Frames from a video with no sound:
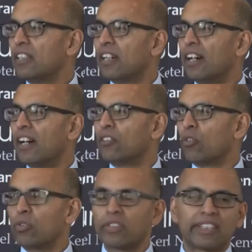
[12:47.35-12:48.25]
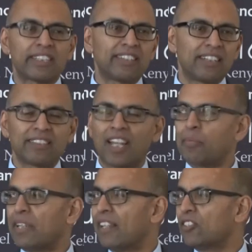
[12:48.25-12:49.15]
the role that external
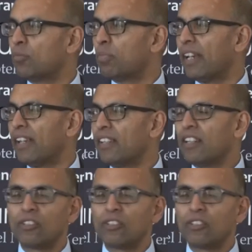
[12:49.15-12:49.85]
capital has to play,